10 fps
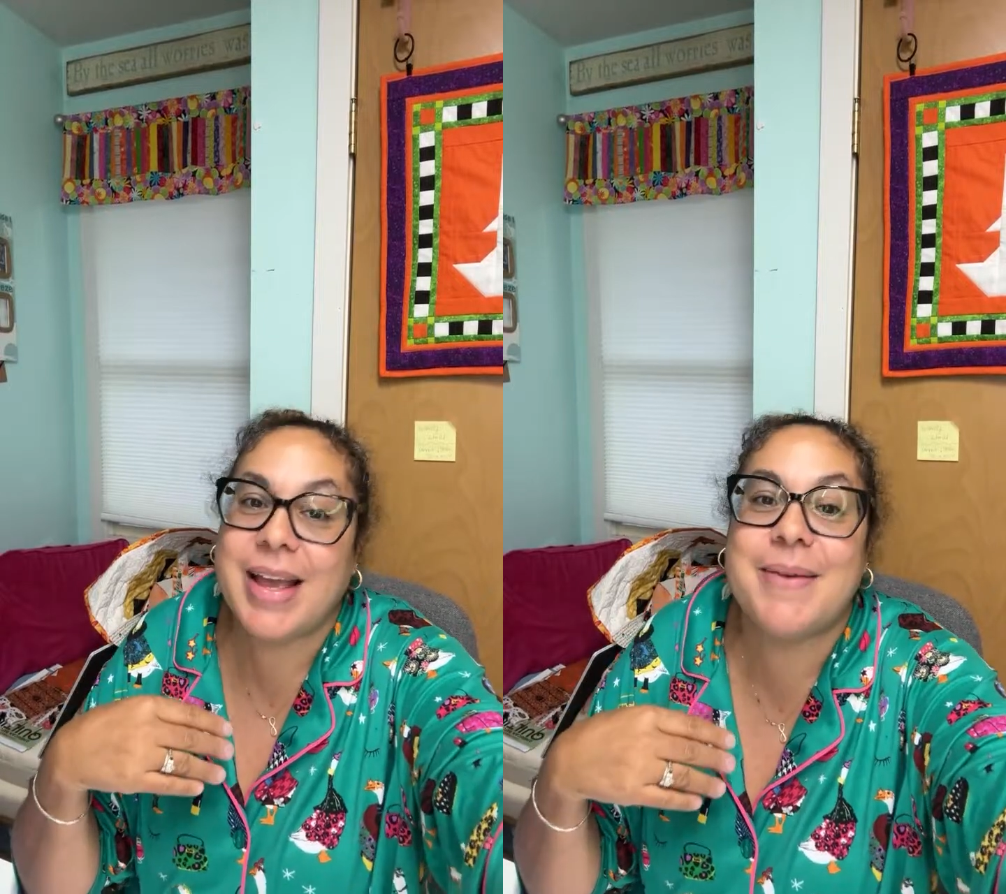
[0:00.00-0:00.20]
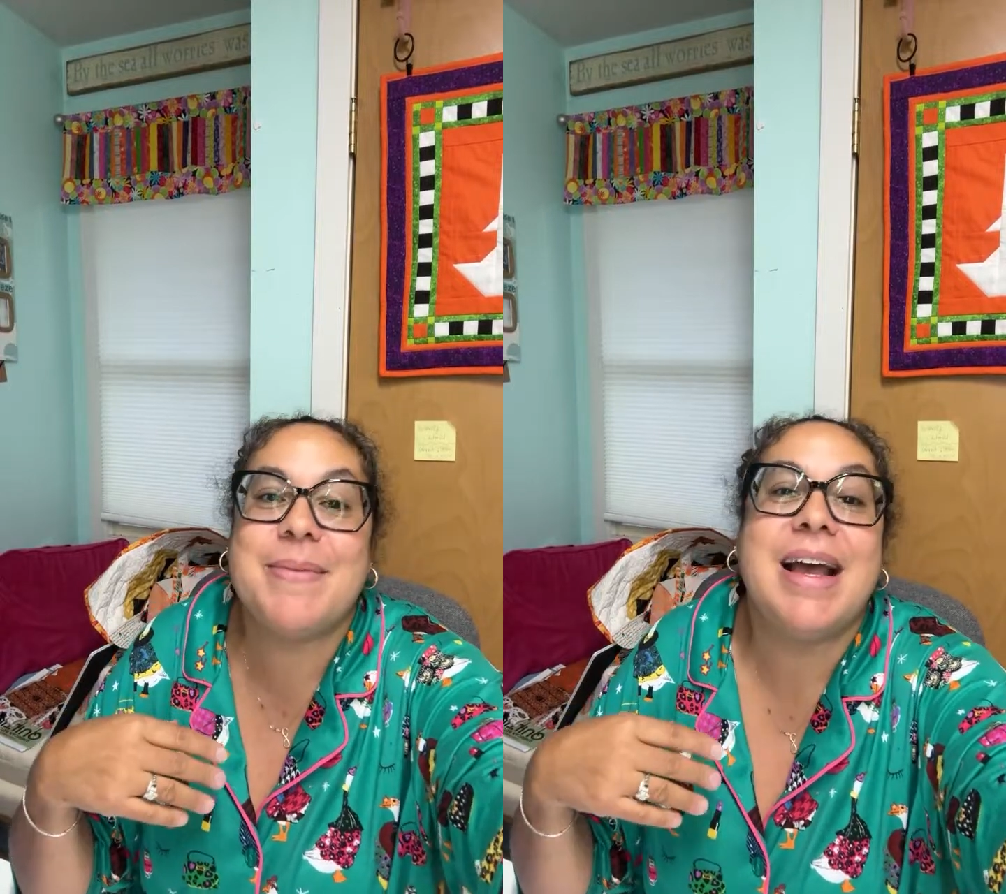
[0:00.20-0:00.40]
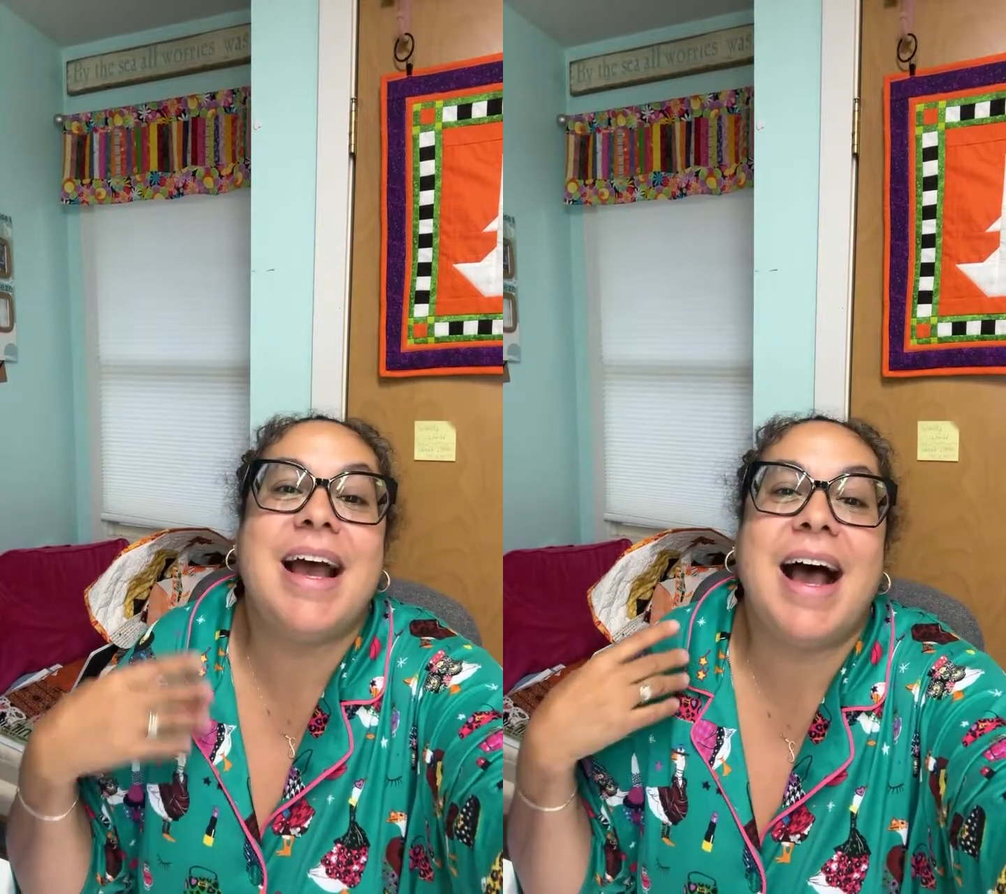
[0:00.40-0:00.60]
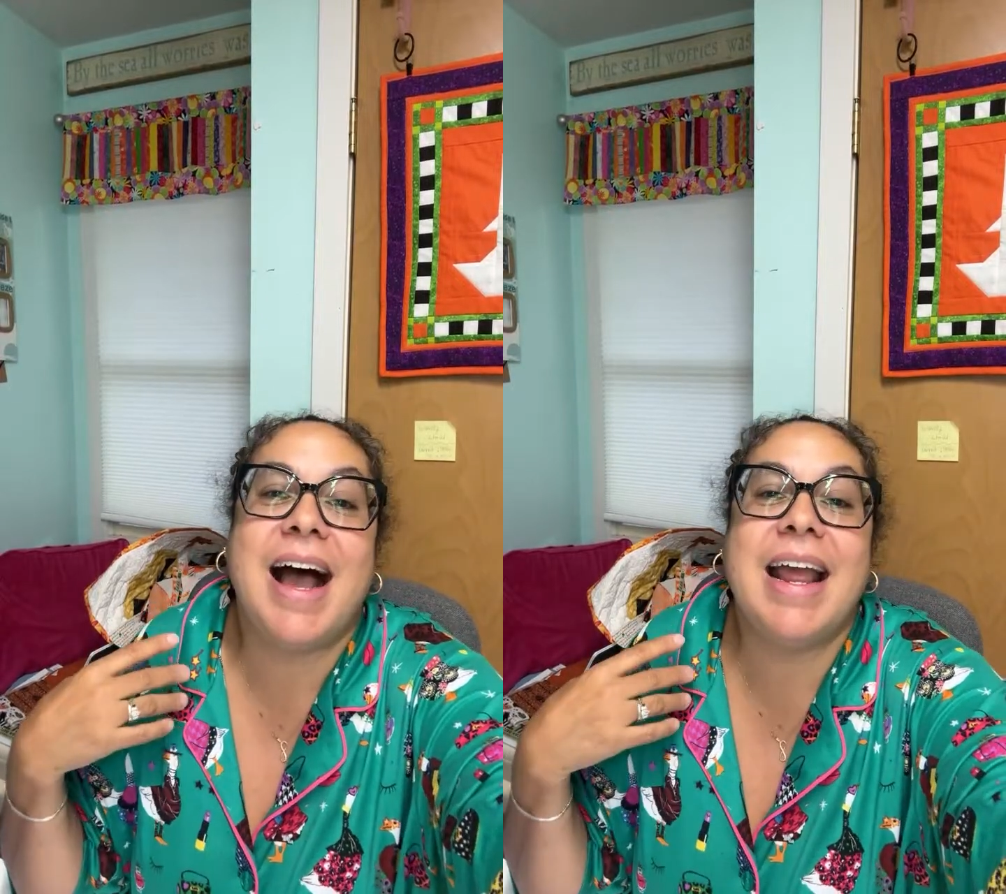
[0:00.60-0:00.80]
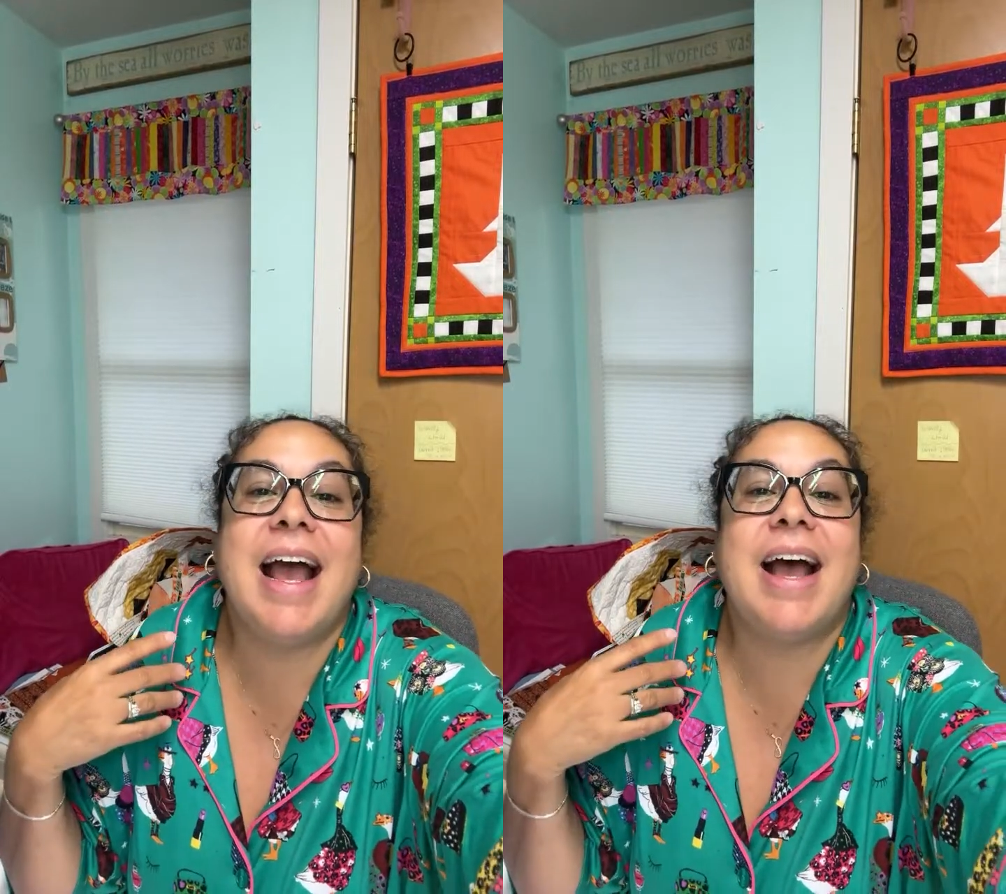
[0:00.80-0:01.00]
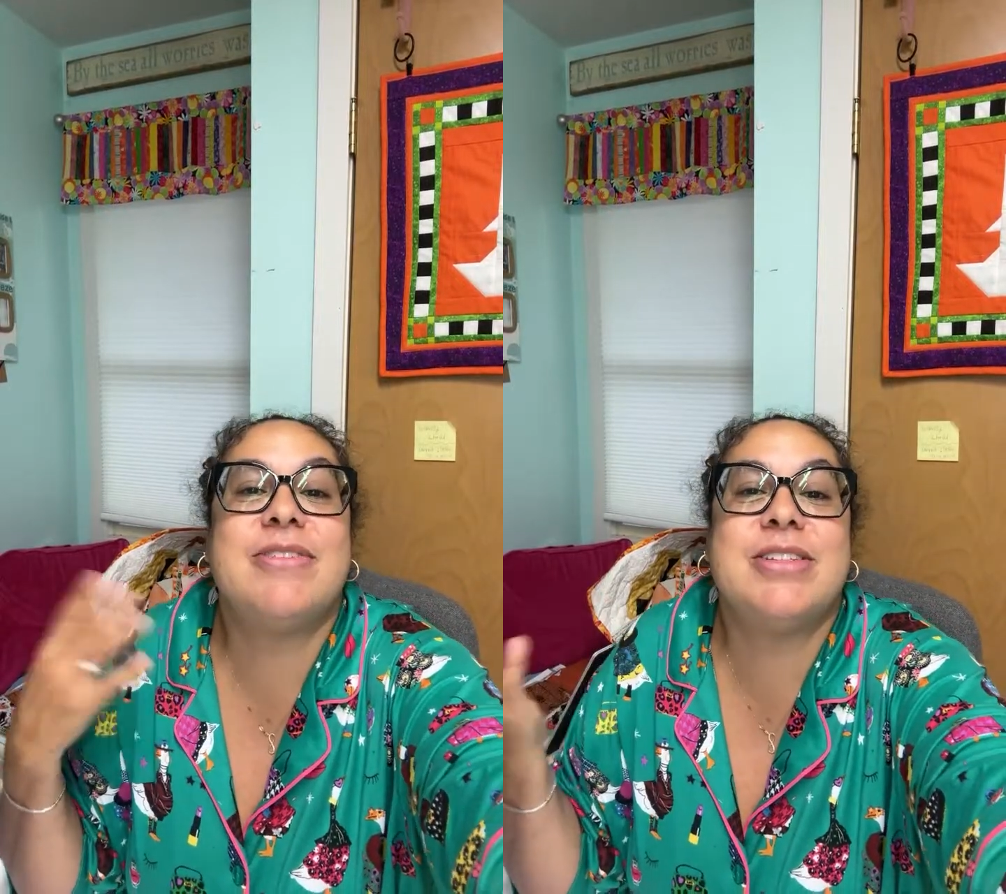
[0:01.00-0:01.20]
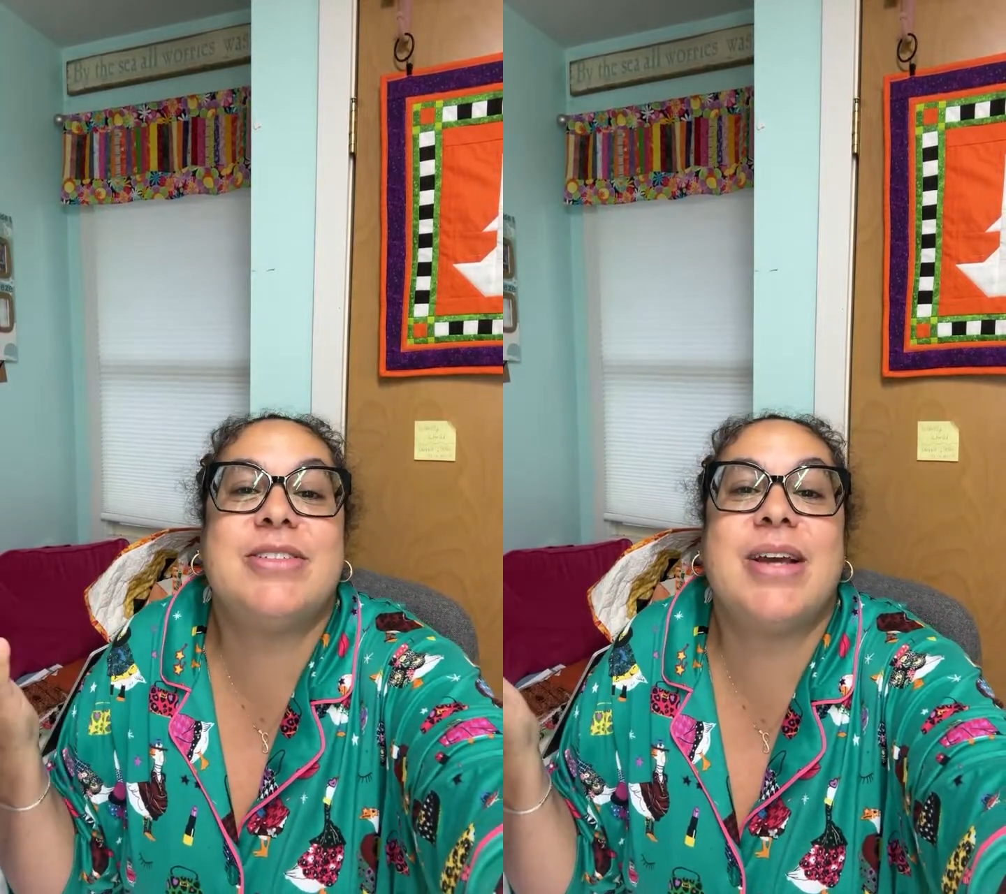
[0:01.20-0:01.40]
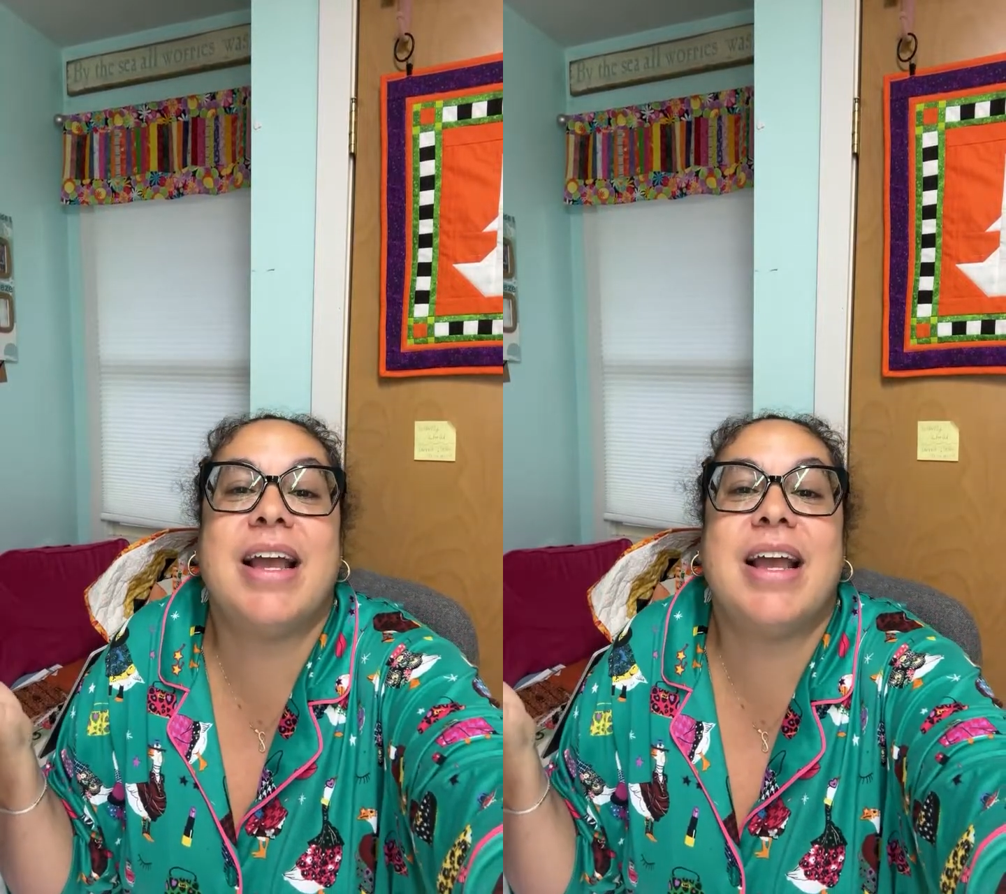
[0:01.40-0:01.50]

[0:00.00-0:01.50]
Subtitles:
them, I have to do,